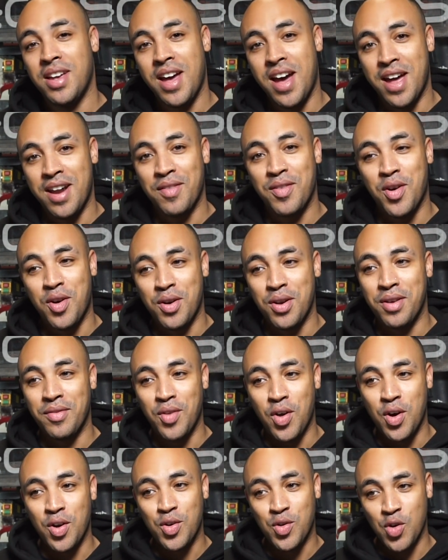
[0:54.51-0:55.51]
and I've kind of
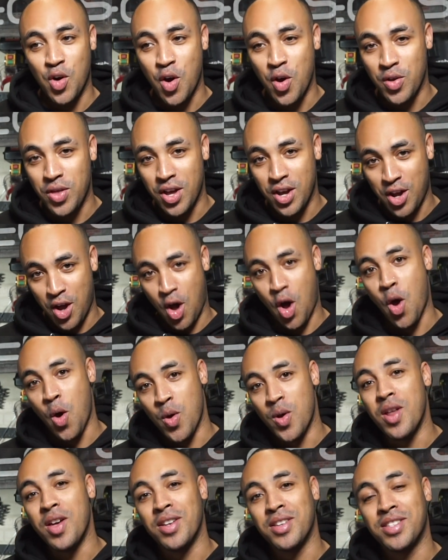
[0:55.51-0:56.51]
like grown the
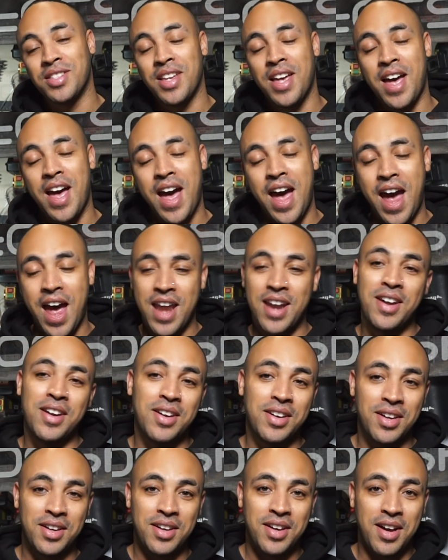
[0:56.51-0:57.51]
cojones,
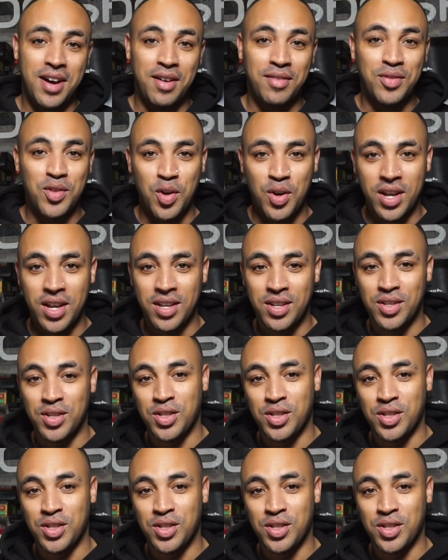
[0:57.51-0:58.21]
and I've done it.